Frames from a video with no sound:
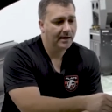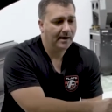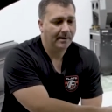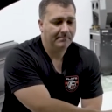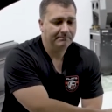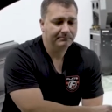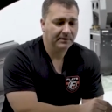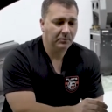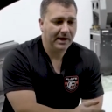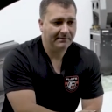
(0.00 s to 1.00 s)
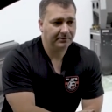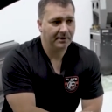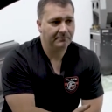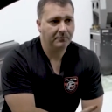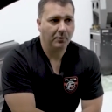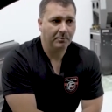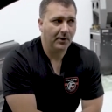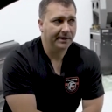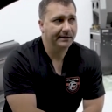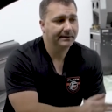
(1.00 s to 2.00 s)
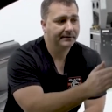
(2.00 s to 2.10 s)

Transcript: um, we have to run a four point.